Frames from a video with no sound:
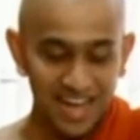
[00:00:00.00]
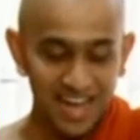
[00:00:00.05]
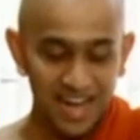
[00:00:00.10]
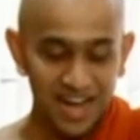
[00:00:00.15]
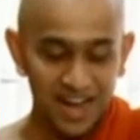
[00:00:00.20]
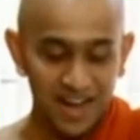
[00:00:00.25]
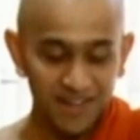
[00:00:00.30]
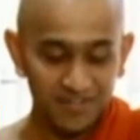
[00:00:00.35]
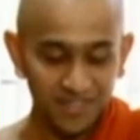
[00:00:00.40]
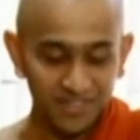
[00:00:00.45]

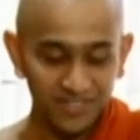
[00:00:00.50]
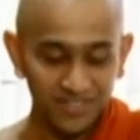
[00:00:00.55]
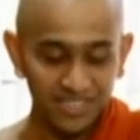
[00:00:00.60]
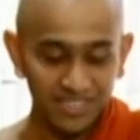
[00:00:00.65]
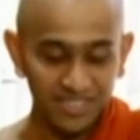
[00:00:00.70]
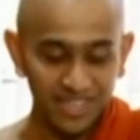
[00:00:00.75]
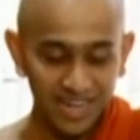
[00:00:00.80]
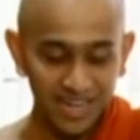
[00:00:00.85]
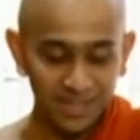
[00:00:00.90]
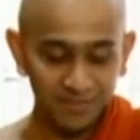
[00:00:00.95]
After we
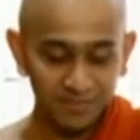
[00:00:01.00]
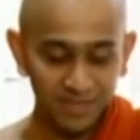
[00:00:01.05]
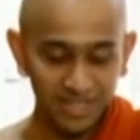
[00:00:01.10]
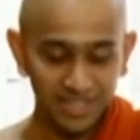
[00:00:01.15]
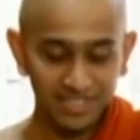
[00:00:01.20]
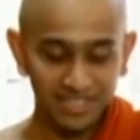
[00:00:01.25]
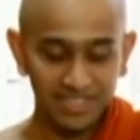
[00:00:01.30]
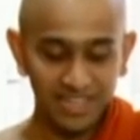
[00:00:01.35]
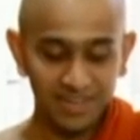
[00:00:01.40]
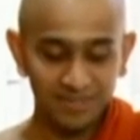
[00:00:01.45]
chant
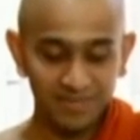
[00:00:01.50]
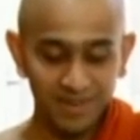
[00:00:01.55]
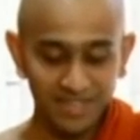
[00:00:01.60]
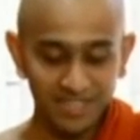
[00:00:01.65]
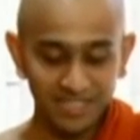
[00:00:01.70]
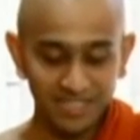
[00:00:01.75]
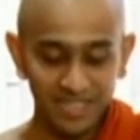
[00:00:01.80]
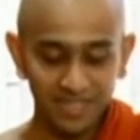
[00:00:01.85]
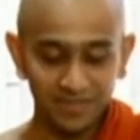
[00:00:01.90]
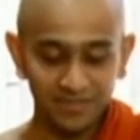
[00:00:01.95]
Pirit and
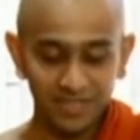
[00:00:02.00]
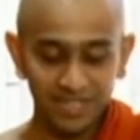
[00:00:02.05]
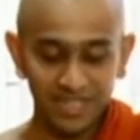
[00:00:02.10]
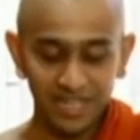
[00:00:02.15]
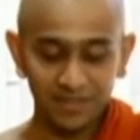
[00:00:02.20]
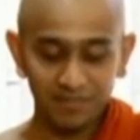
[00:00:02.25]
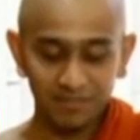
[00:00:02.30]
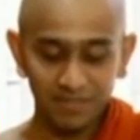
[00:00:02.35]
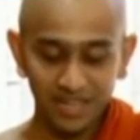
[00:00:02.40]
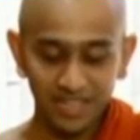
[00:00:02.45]
meditate, we
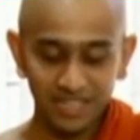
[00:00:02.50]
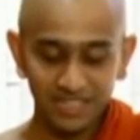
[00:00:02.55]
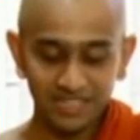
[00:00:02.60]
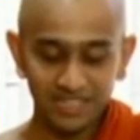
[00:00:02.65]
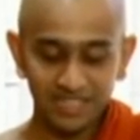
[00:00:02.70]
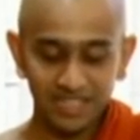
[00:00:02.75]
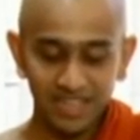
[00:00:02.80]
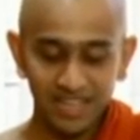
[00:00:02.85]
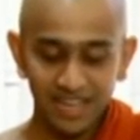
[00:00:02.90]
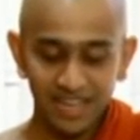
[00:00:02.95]
get merits.